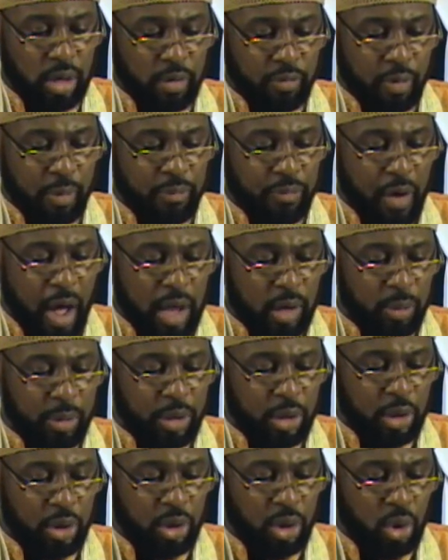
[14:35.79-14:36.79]
From
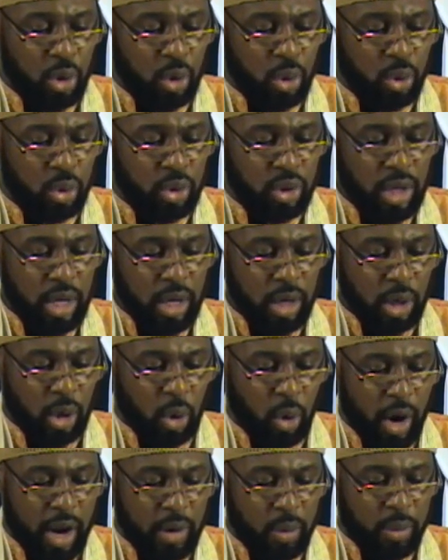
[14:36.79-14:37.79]
following the ewes,
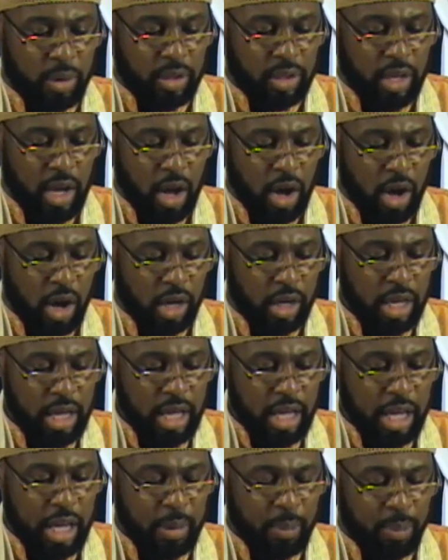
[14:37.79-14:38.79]
great with young,
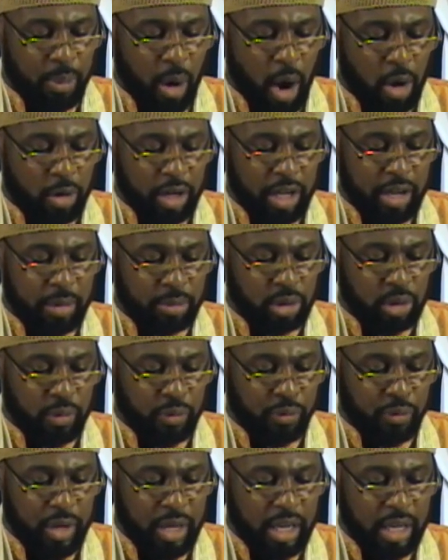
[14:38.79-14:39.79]
he brought him to
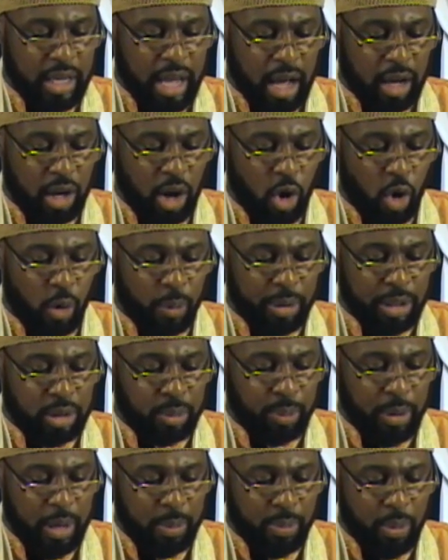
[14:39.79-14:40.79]
feed Jacob his
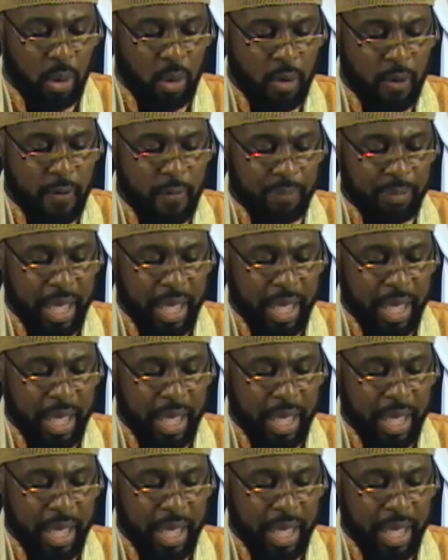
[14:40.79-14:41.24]
people,